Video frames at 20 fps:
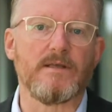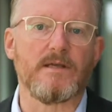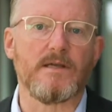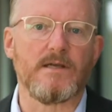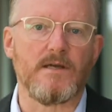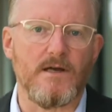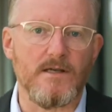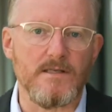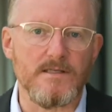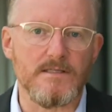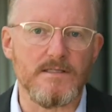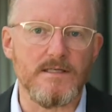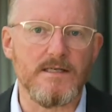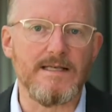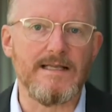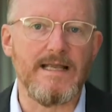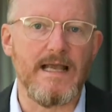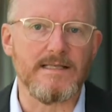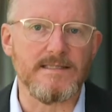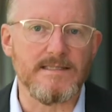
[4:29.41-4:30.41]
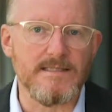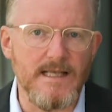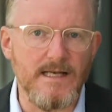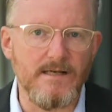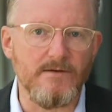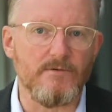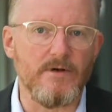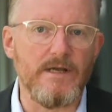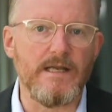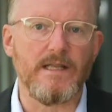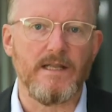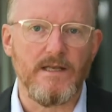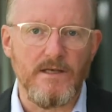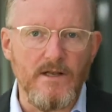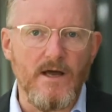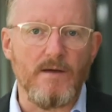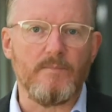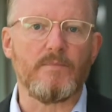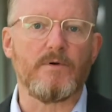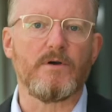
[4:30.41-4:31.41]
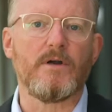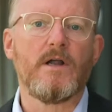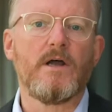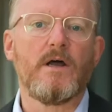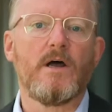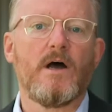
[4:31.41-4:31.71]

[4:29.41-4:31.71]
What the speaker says: constantly accelerating number